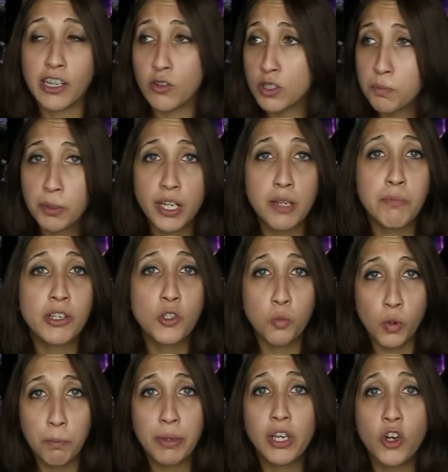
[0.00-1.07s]
That was pretty much
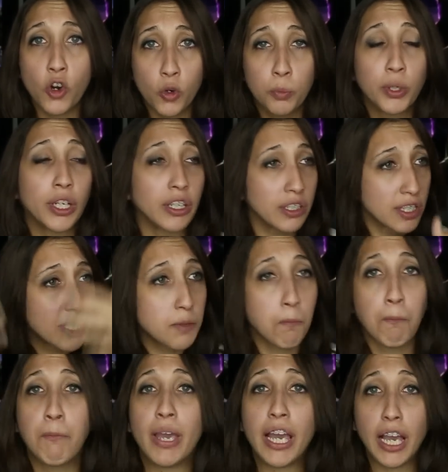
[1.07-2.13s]
Whoopi Goldberg's
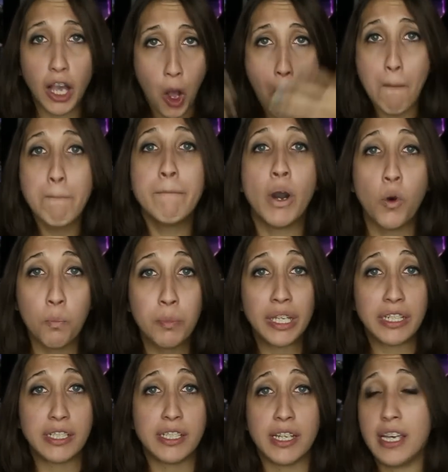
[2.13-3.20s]
big
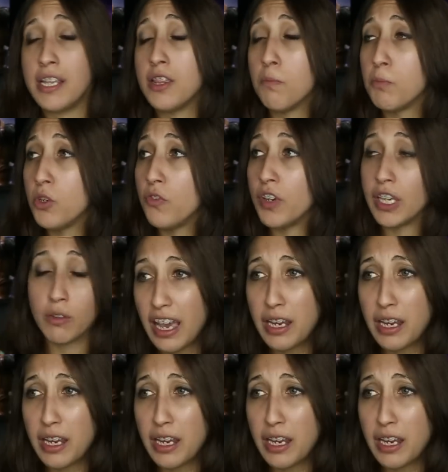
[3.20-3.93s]
moment in the movie.